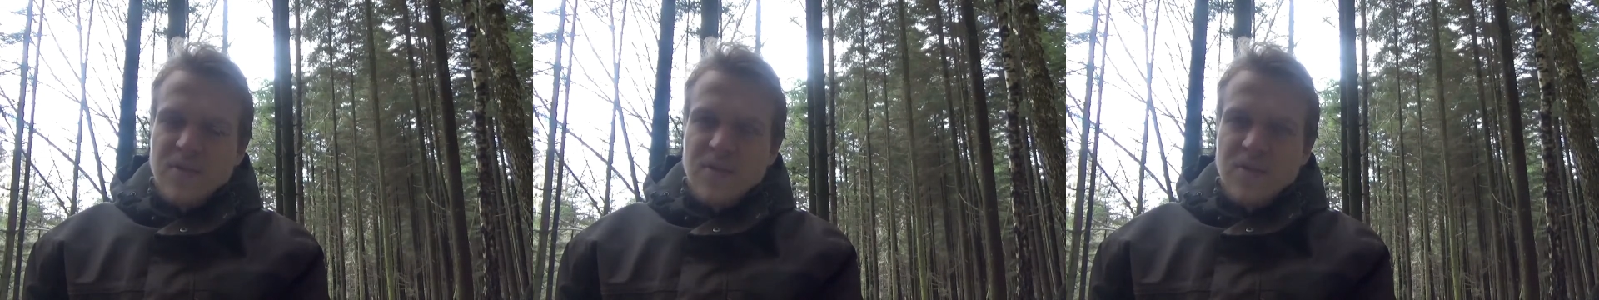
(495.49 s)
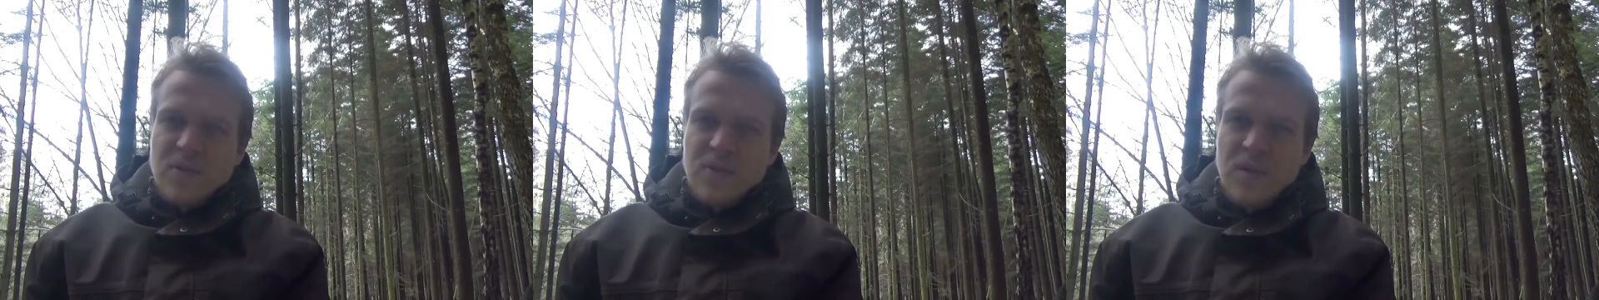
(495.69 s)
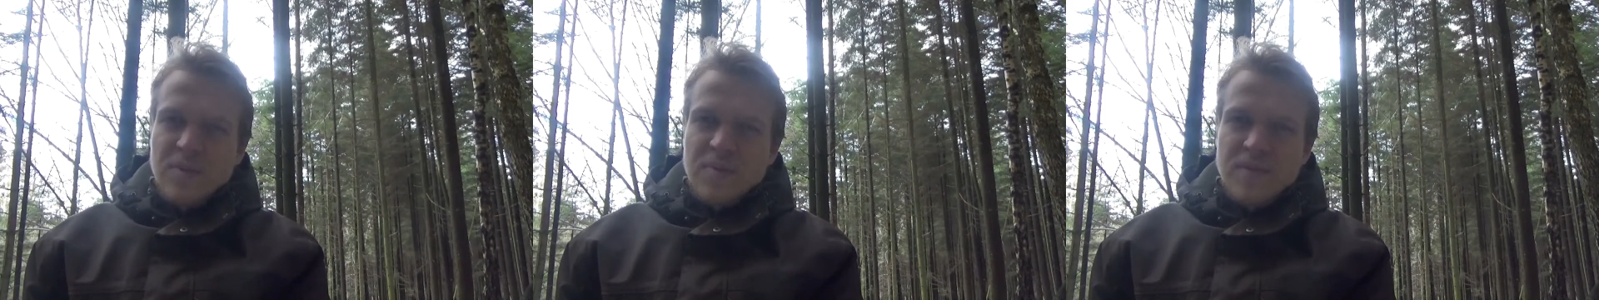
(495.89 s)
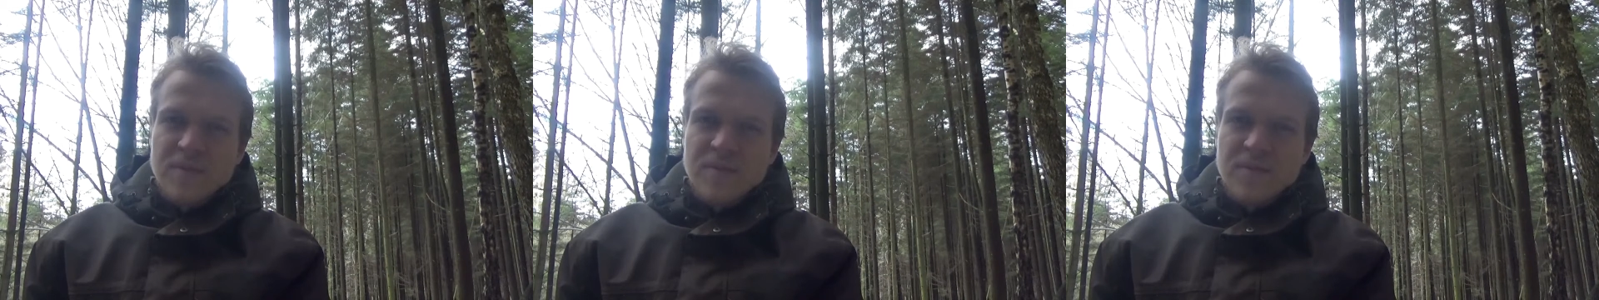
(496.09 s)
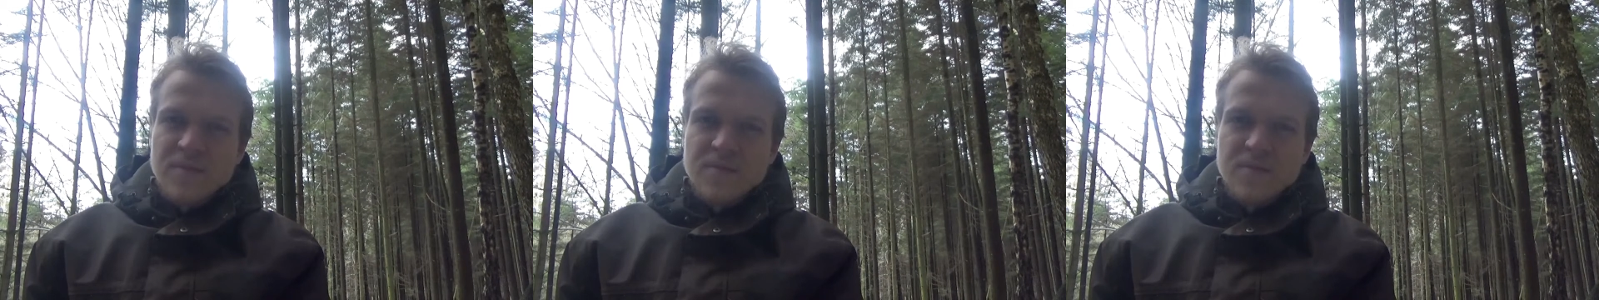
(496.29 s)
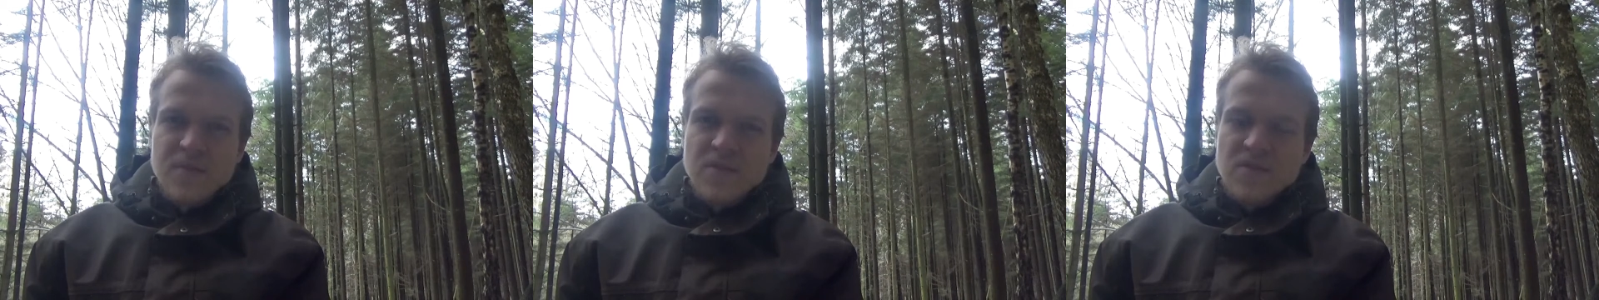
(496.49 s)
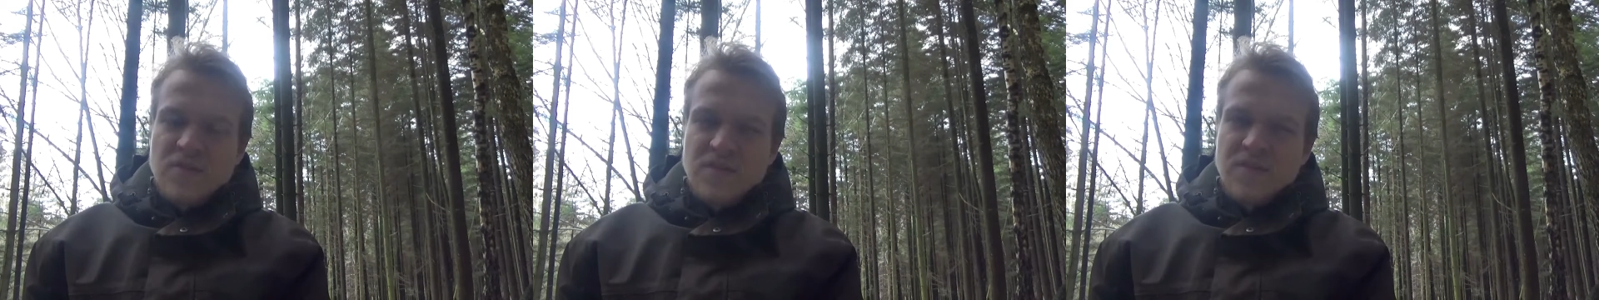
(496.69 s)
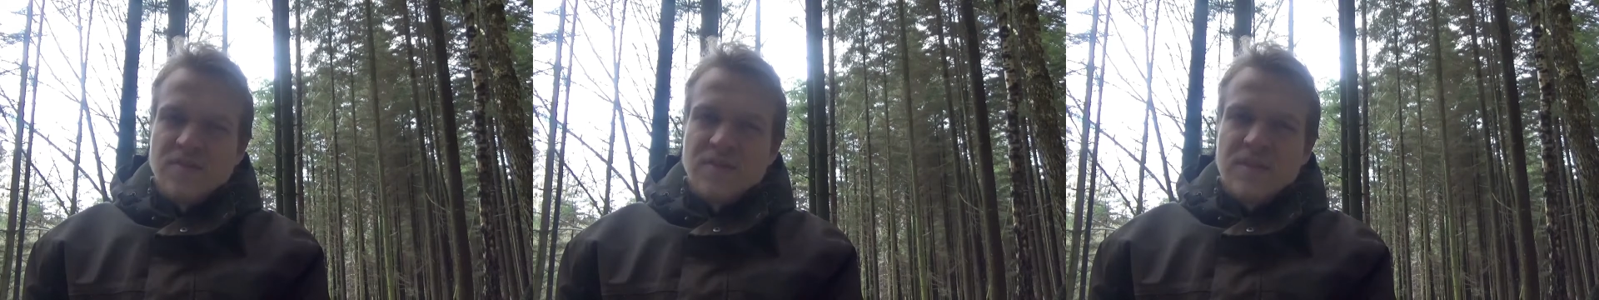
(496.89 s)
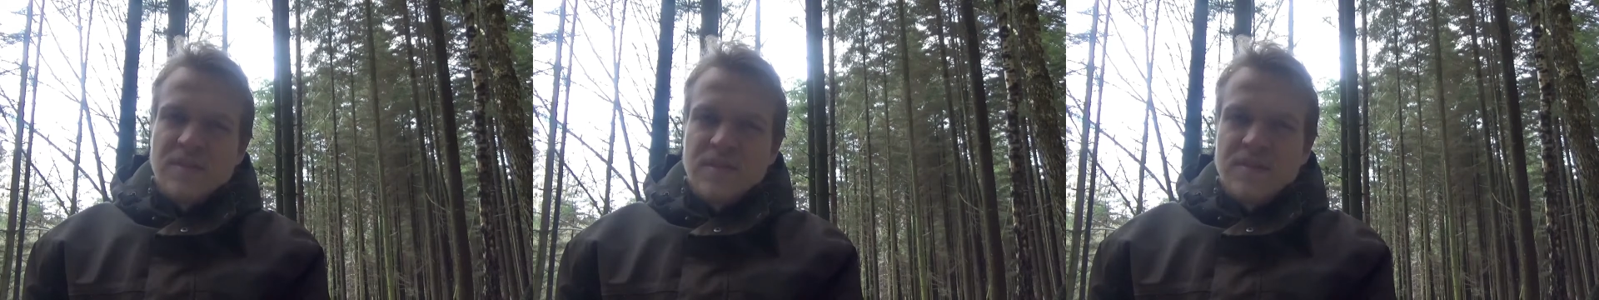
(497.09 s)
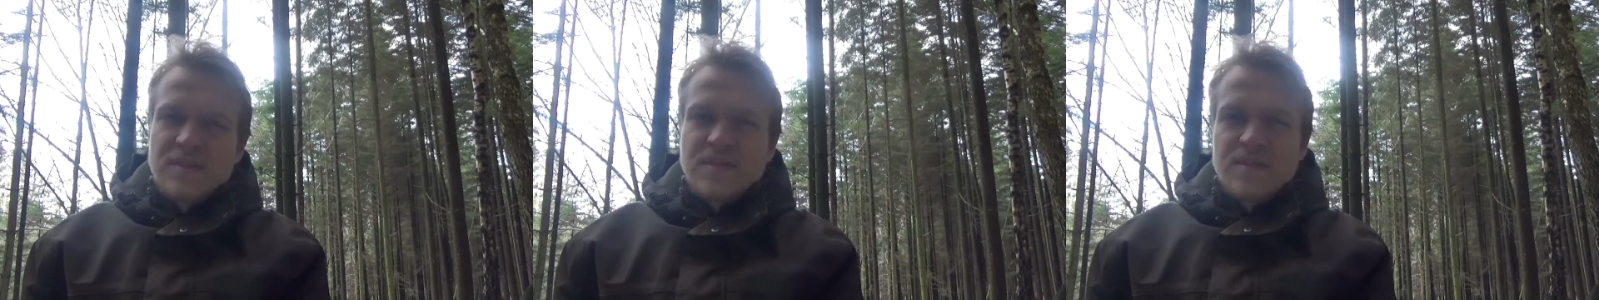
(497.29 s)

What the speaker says: corrupted version of it.